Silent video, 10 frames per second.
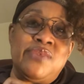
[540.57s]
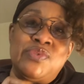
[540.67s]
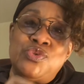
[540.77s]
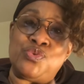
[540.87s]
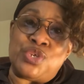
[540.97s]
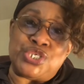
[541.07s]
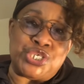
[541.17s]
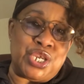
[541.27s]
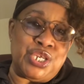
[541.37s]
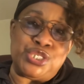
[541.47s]
even do the
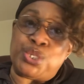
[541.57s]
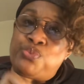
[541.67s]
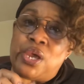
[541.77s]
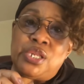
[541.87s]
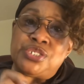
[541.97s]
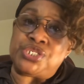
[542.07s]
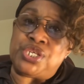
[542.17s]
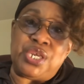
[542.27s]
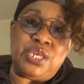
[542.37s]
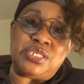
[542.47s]
cheese, the regular
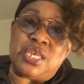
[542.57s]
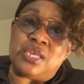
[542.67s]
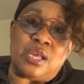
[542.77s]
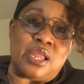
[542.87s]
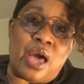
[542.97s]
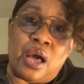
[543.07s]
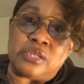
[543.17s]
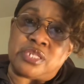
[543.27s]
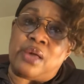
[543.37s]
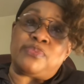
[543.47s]
cheese, get
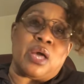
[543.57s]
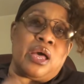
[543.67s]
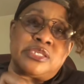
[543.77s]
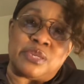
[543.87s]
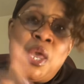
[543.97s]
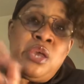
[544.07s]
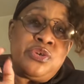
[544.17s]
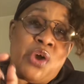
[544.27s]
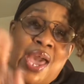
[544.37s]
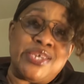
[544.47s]
clogged up constantly.
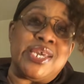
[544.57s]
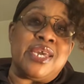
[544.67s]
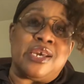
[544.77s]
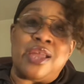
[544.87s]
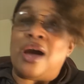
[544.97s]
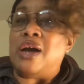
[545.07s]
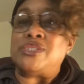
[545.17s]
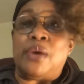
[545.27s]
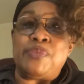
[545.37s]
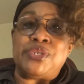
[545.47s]
You know how you get
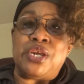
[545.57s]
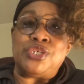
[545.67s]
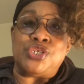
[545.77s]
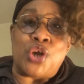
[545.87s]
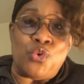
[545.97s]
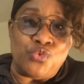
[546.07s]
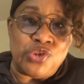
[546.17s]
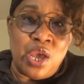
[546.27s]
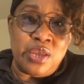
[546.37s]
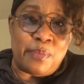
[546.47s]
clogged up and then your
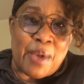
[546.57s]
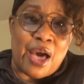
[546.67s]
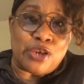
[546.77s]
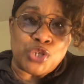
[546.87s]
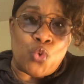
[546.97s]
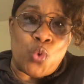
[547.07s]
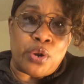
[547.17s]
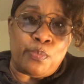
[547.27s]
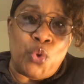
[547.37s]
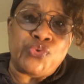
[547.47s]
bowels don't want
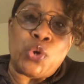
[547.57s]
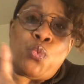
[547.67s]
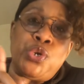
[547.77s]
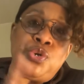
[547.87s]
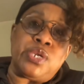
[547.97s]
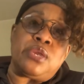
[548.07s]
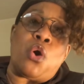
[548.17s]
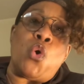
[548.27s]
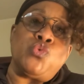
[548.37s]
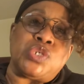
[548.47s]
to move. So when you get
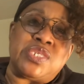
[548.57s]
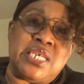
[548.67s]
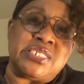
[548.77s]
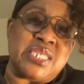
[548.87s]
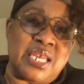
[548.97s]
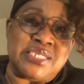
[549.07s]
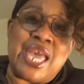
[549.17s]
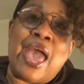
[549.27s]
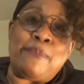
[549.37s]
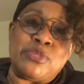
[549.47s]
older, these things
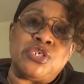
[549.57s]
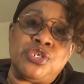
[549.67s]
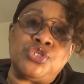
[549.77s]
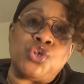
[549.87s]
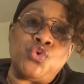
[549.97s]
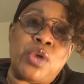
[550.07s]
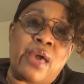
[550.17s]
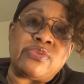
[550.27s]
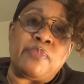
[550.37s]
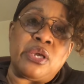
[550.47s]
happen to you. So you
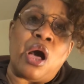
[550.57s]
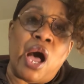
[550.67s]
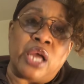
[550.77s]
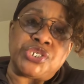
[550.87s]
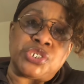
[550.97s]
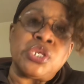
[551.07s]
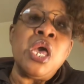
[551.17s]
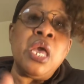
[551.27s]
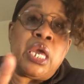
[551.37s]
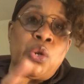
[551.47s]
have to be conscious
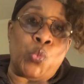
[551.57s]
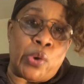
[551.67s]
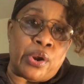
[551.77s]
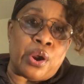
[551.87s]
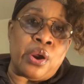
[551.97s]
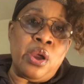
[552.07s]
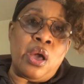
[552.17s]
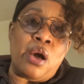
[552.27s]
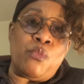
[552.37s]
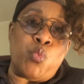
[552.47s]
and aware
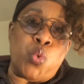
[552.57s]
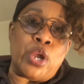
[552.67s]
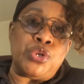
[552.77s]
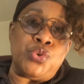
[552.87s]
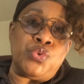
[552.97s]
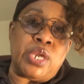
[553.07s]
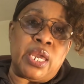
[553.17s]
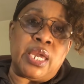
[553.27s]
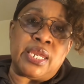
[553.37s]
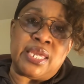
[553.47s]
of what you
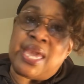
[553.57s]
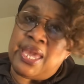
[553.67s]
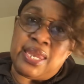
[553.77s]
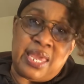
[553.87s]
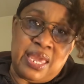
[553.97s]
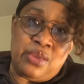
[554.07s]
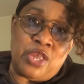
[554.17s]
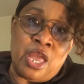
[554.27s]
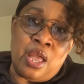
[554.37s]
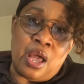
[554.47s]
can and can't eat
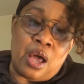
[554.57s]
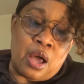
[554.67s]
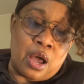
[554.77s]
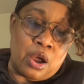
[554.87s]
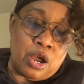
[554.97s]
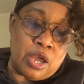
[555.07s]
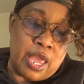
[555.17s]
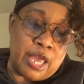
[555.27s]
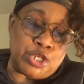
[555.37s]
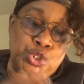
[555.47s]

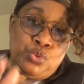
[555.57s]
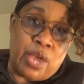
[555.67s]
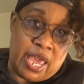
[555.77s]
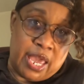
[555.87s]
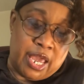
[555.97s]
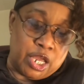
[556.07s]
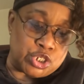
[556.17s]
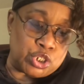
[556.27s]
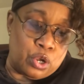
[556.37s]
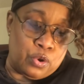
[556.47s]
as you
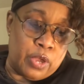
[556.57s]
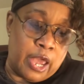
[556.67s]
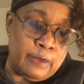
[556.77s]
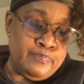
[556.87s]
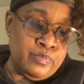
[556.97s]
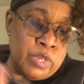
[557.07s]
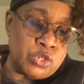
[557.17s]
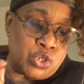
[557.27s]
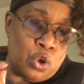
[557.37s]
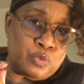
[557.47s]
age. Okay,
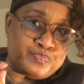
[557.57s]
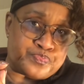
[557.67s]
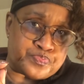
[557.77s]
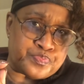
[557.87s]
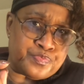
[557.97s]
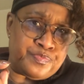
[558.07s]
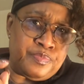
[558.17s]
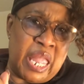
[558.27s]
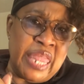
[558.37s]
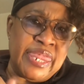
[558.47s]
so
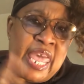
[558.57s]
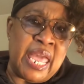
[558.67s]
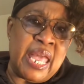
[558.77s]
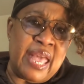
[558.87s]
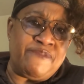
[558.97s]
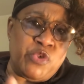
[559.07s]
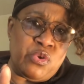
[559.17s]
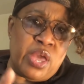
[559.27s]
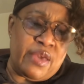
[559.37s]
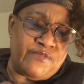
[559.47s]
if
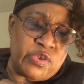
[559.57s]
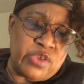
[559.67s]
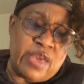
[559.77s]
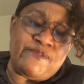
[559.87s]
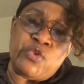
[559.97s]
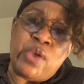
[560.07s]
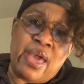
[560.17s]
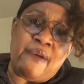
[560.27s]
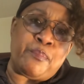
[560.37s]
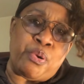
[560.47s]
you
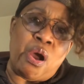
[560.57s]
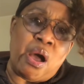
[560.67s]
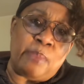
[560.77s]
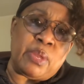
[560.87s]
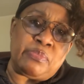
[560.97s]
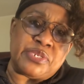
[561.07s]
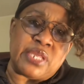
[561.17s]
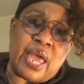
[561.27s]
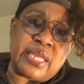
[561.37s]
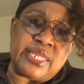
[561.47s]
have problems
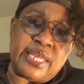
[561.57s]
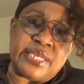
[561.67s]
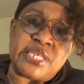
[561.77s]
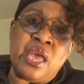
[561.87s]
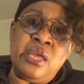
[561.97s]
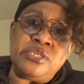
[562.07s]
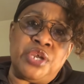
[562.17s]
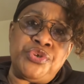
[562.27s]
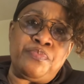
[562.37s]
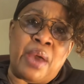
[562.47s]
like this,
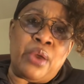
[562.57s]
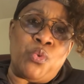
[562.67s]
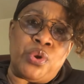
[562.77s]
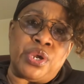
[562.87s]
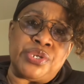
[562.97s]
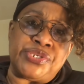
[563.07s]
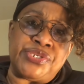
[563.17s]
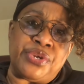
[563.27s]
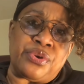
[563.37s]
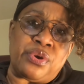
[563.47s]
then you might want to
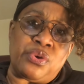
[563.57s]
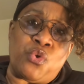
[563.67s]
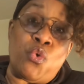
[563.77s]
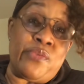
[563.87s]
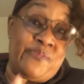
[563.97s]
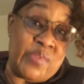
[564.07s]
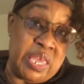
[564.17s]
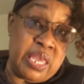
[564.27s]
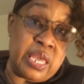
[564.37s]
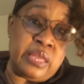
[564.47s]
consider going
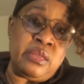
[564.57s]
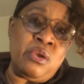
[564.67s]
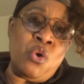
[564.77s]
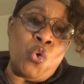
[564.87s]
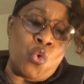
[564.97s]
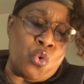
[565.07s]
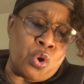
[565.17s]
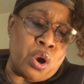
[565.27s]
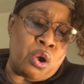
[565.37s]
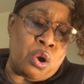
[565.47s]
vegan. Or